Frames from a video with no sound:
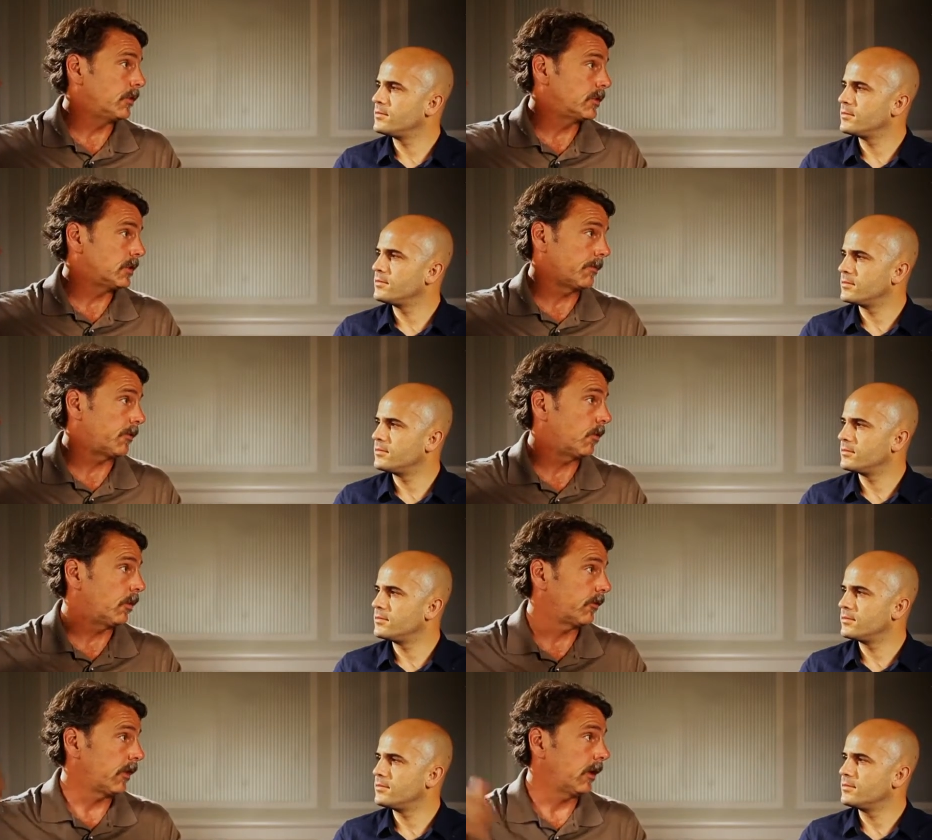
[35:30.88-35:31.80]
Speaker 1: which is up
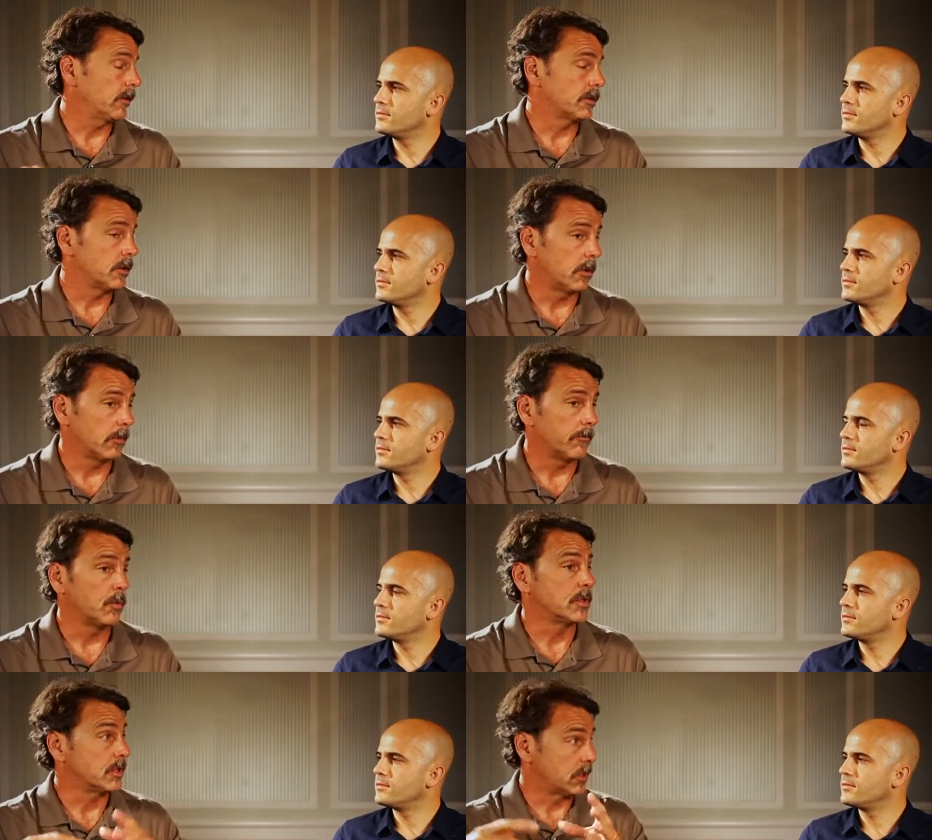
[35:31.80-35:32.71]
towards Calistoga,
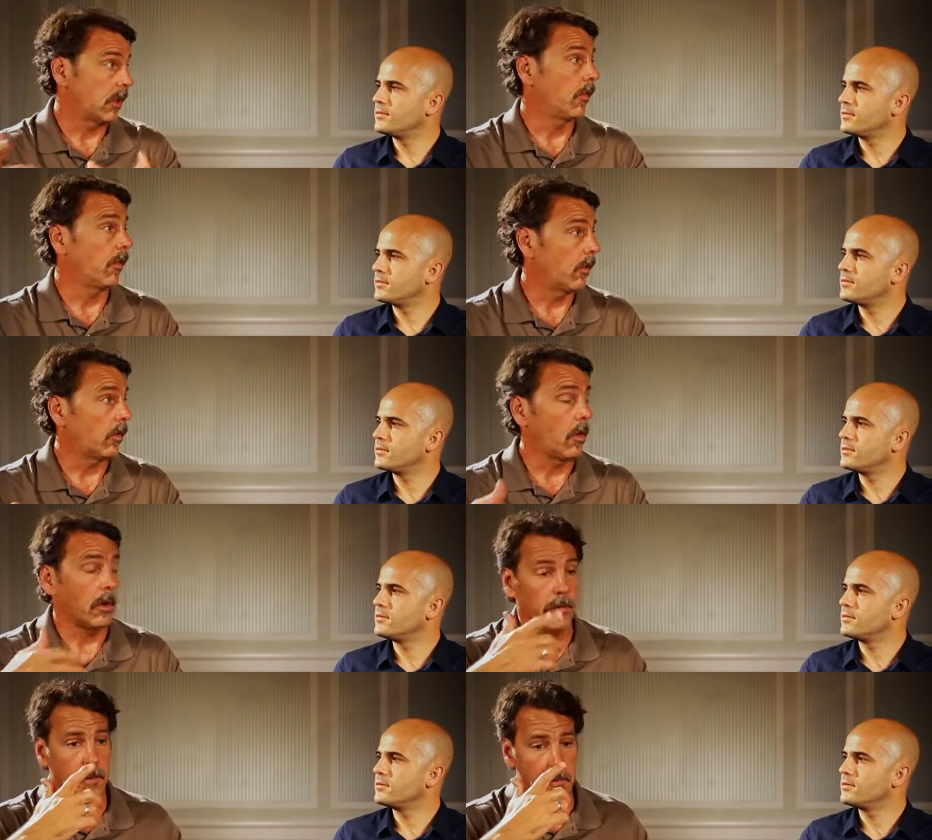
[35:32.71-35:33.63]
which is another
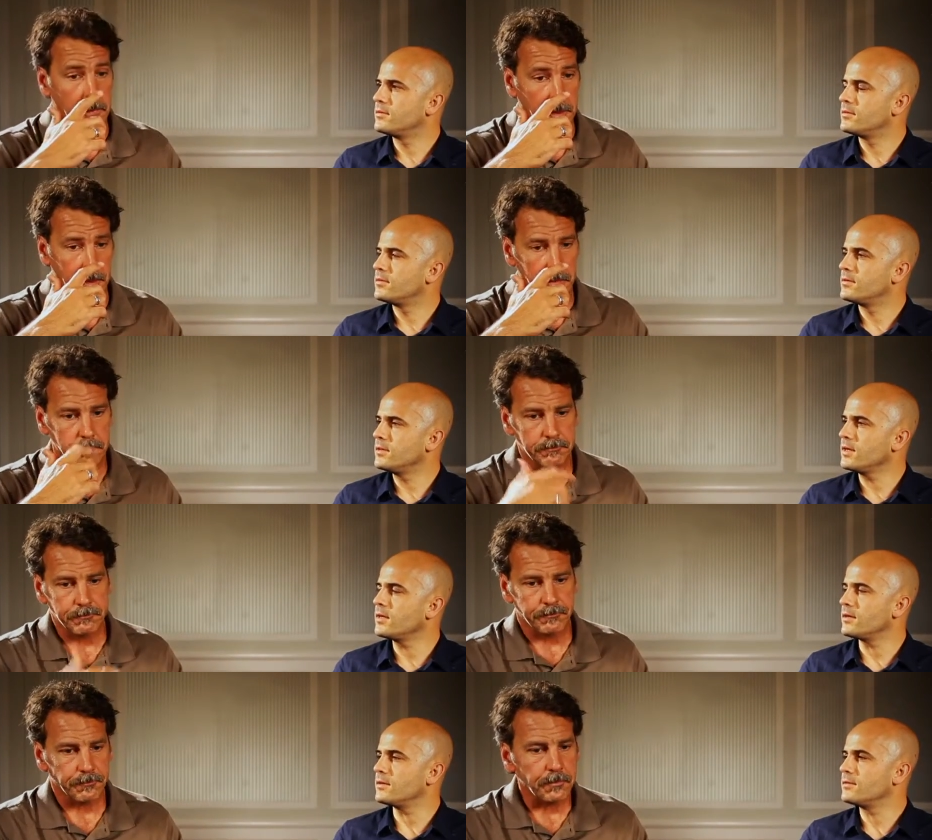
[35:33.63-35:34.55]
Lokoya that we make. Yeah.